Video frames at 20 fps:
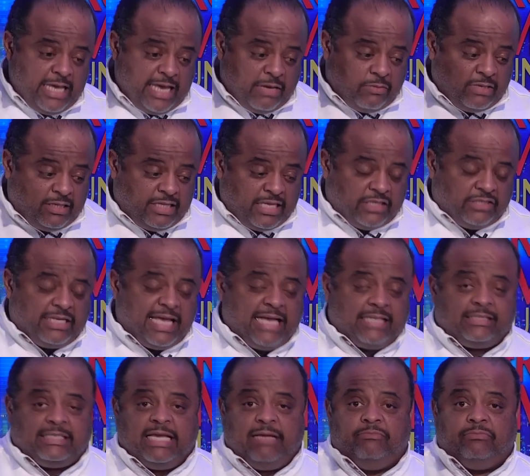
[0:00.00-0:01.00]
and we did the
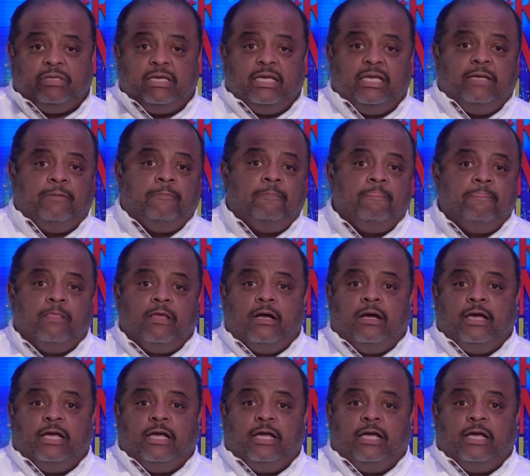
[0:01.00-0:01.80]
exact same thing uh,